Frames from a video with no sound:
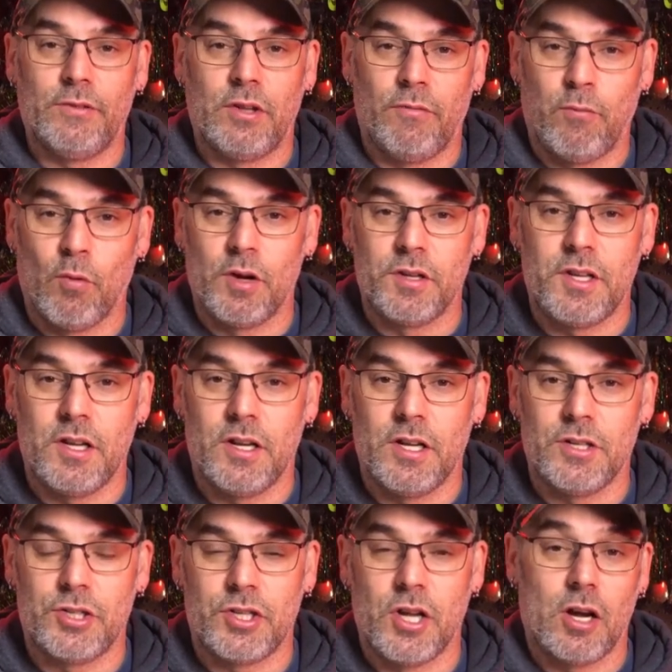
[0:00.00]
to 14
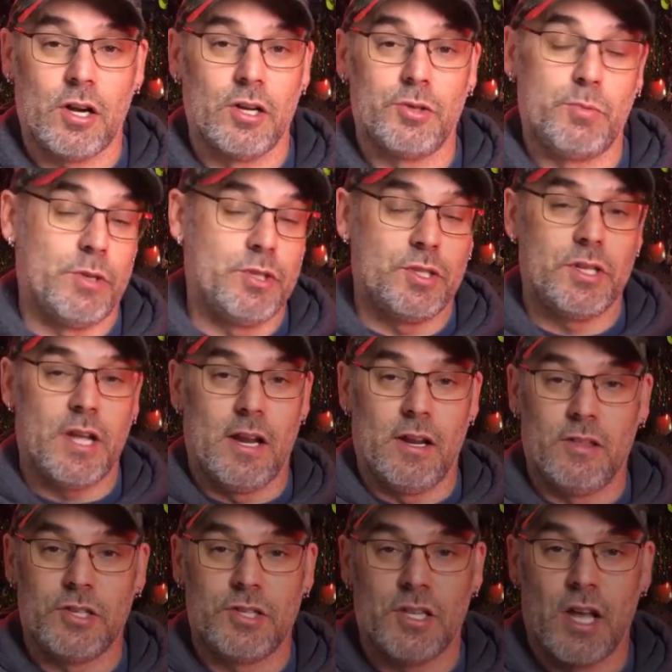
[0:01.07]
inch suckers, which is kind
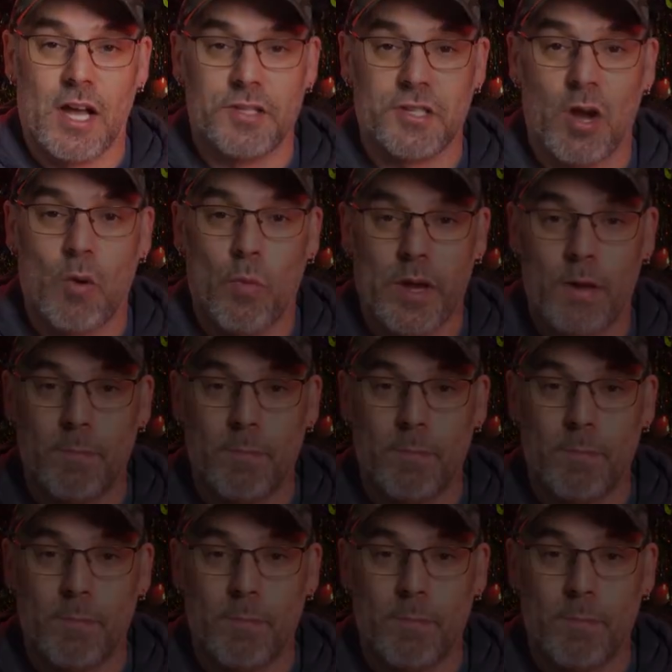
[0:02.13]
of the size that we